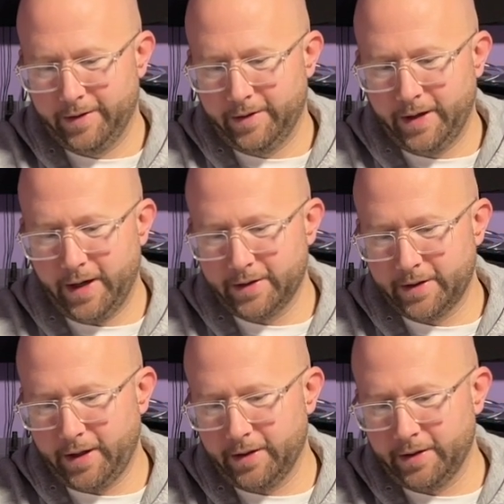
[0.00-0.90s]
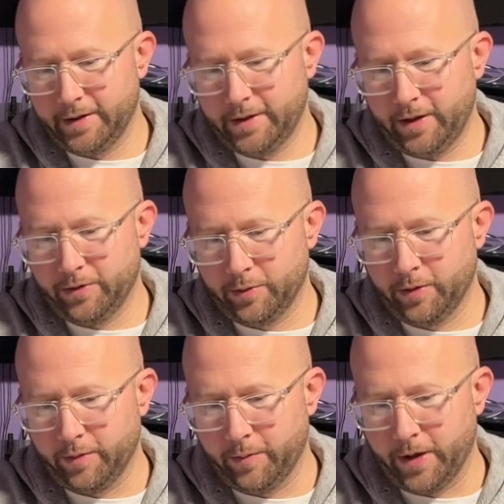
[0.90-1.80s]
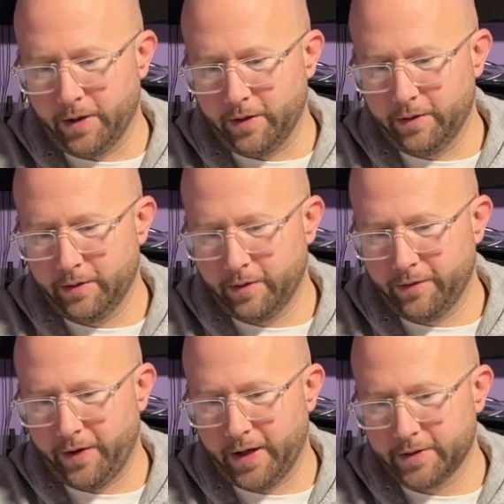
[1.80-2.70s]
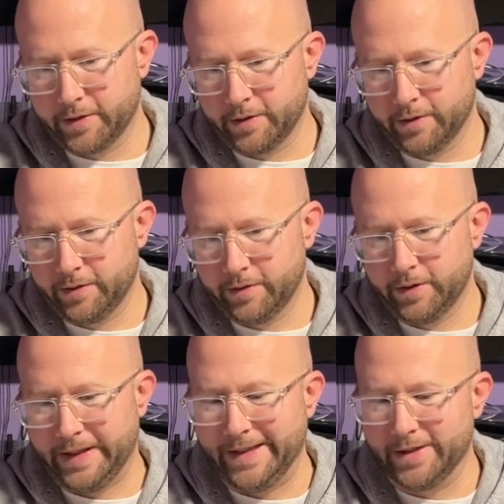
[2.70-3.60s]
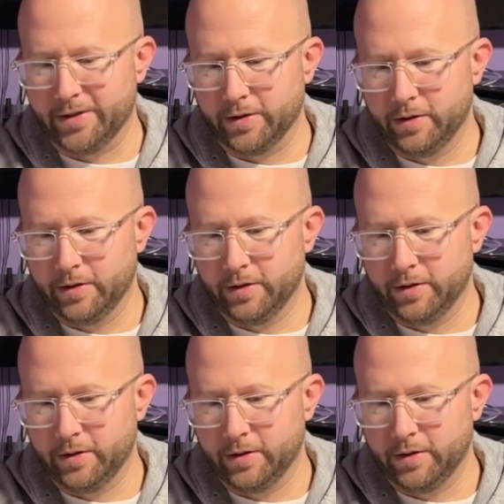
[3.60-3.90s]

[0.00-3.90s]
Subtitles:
Yeah, it's cutting through it better. or faster, easier.